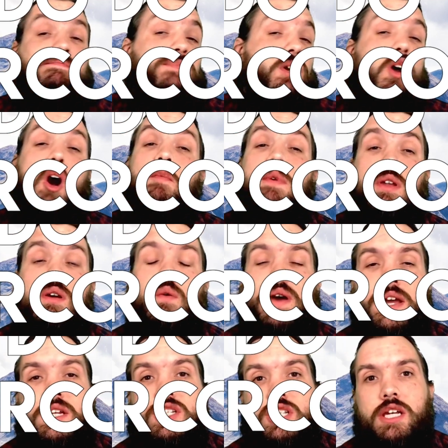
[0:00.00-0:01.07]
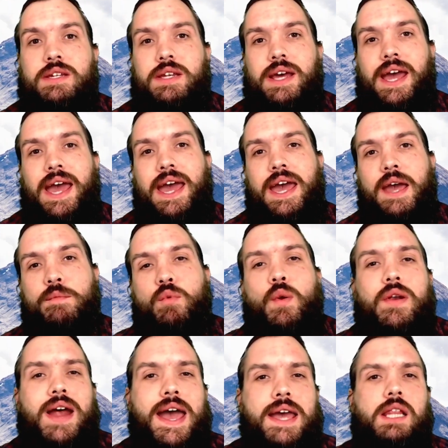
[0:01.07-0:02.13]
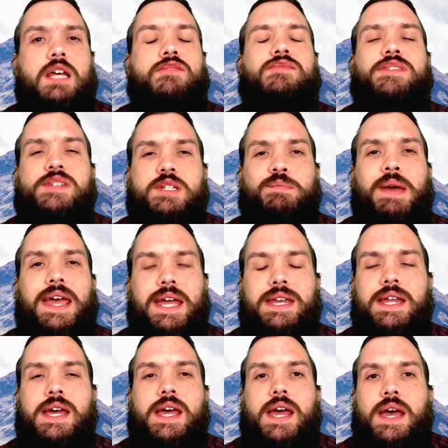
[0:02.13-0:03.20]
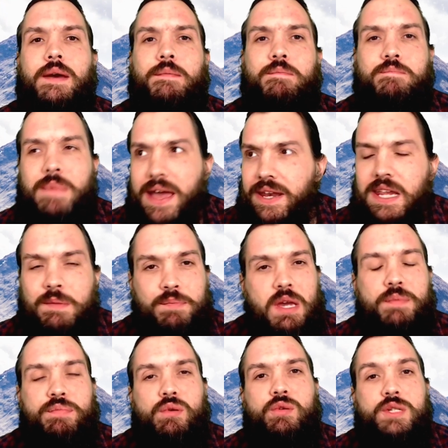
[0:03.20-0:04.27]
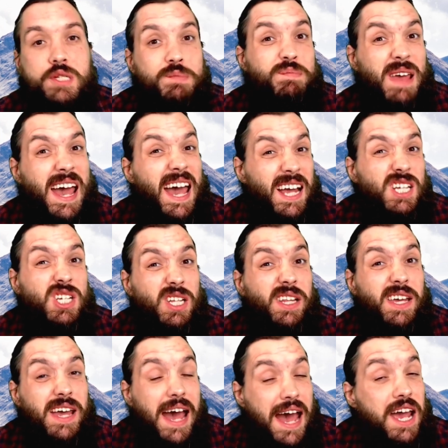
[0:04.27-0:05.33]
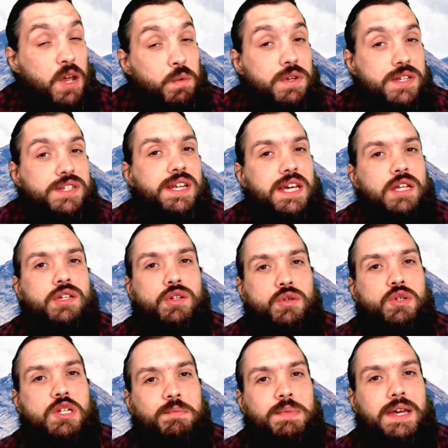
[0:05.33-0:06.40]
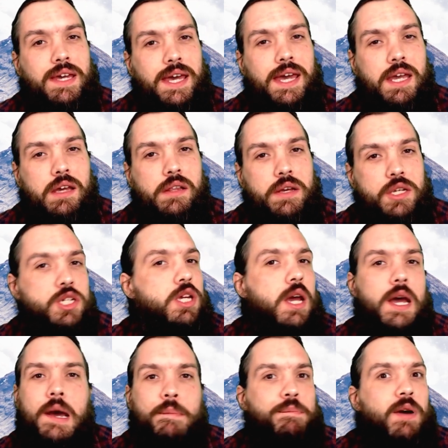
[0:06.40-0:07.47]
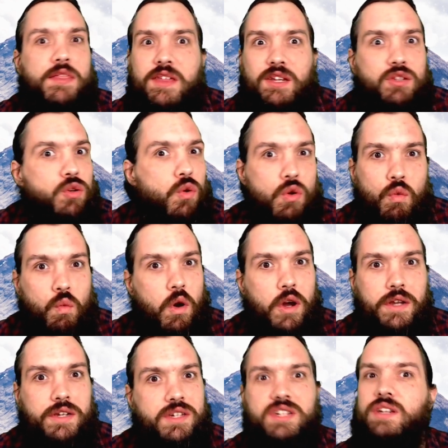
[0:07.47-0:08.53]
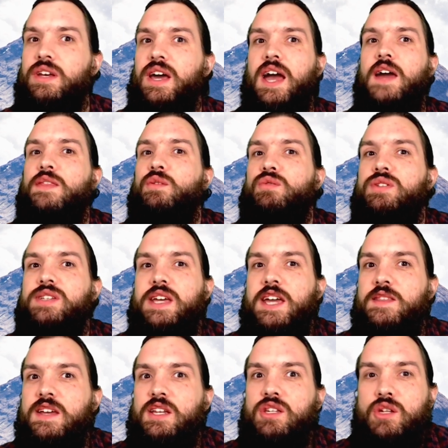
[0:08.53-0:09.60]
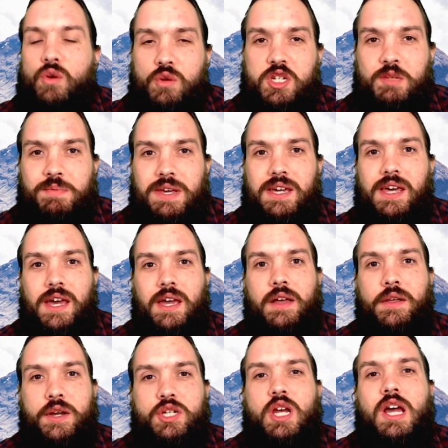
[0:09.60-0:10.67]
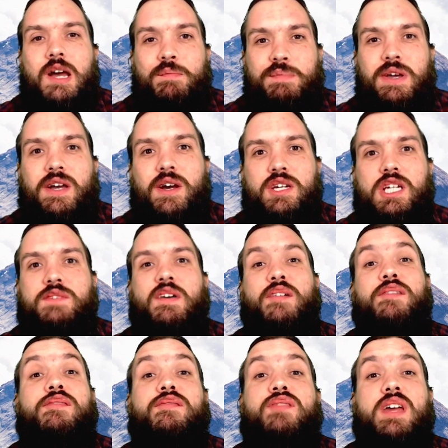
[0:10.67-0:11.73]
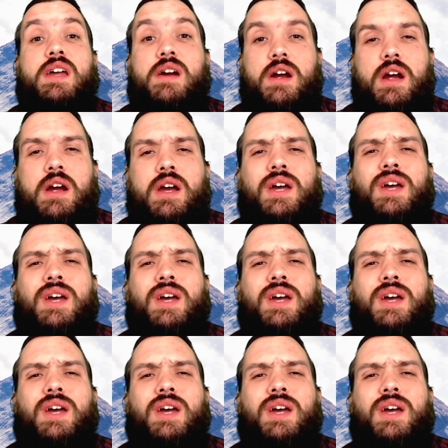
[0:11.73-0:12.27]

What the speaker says: common question. Where I live in Spain, many people actually, I would say, do speak English, but they don't want to, and they'll say they don't speak English because of a fear.